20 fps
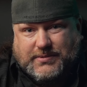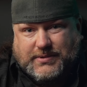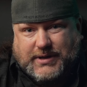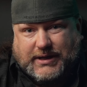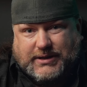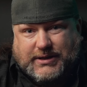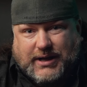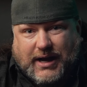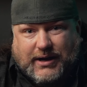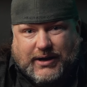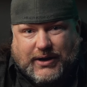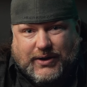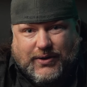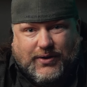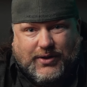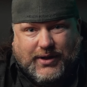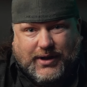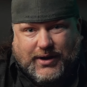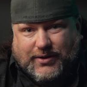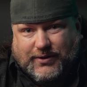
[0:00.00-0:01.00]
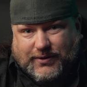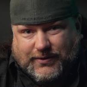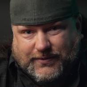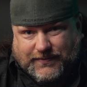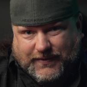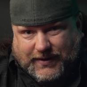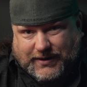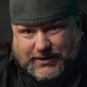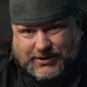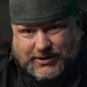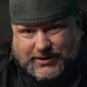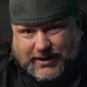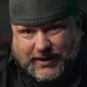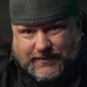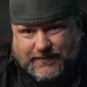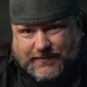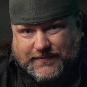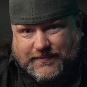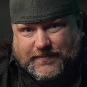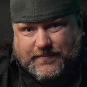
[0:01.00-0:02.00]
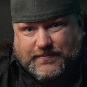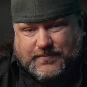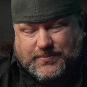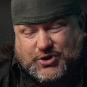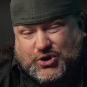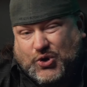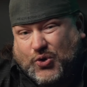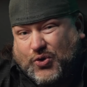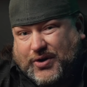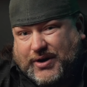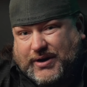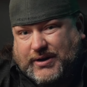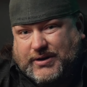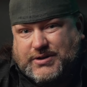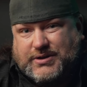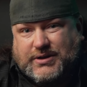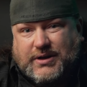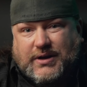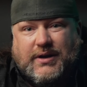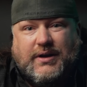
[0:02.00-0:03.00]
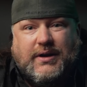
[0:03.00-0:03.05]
TikTok and all that other fun stuff, stories.